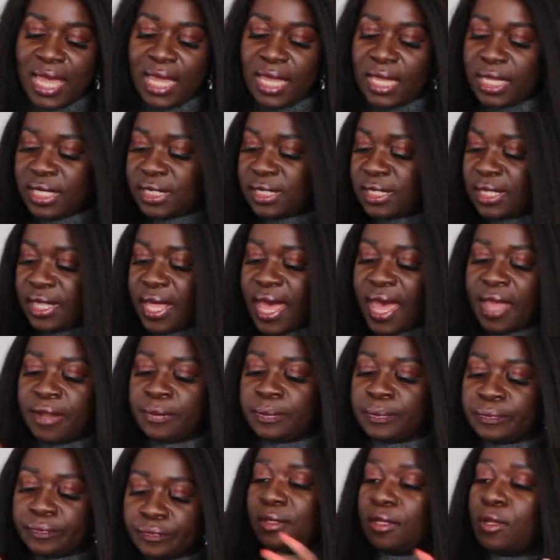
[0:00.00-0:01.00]
is
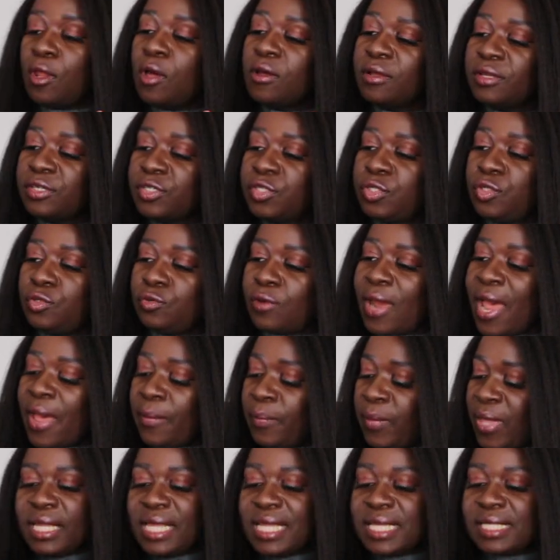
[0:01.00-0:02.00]
that the longer
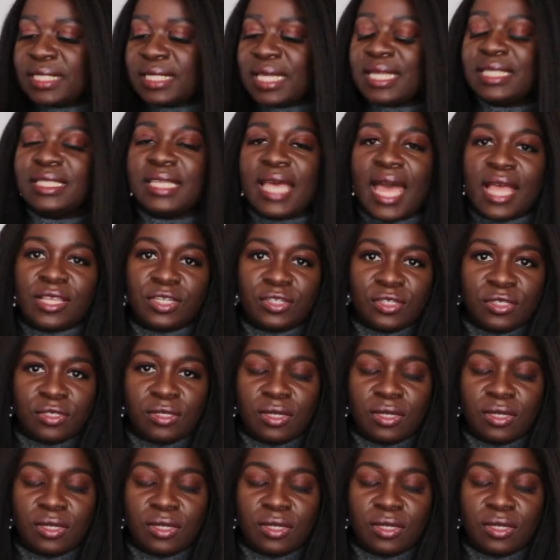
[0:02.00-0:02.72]
strap is attached